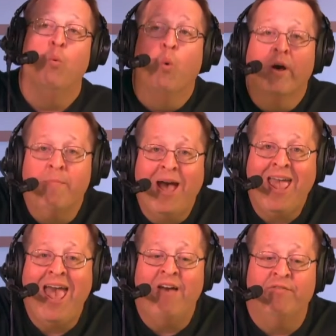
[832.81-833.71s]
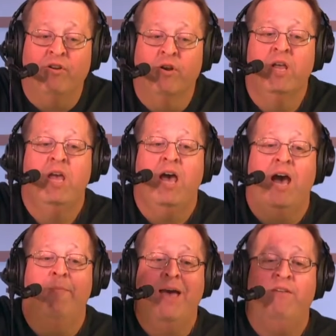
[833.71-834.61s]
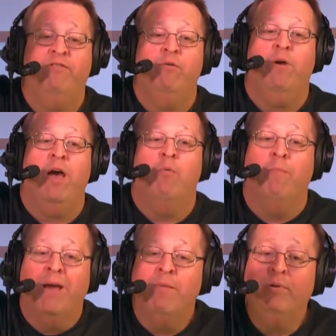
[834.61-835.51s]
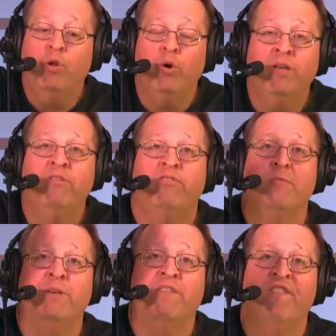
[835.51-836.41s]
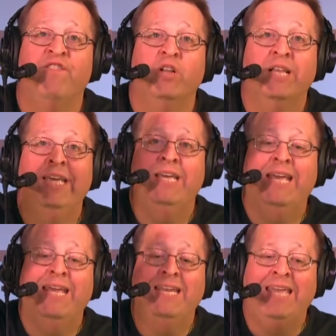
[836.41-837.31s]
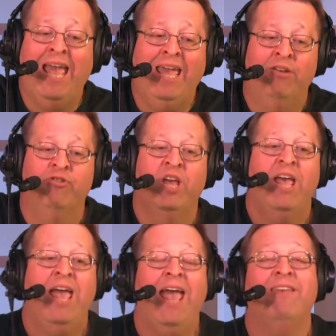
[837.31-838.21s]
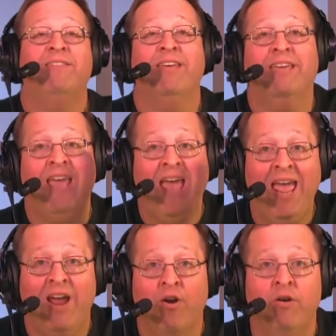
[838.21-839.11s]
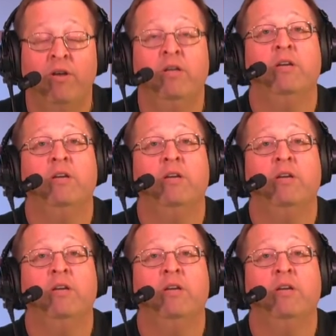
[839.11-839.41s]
What am I after? I want my employees to be fully engaged and to care,